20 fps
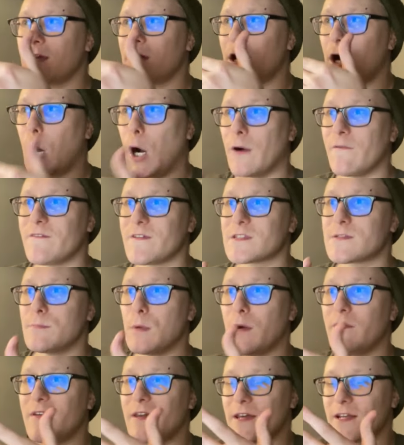of this
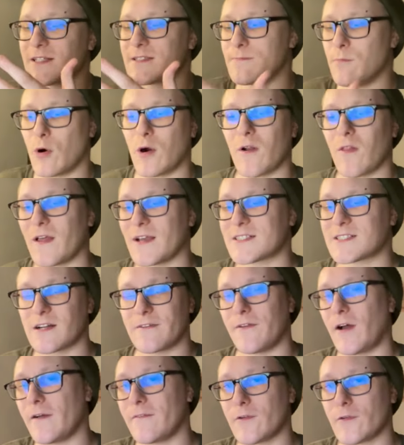movie. It is more like survival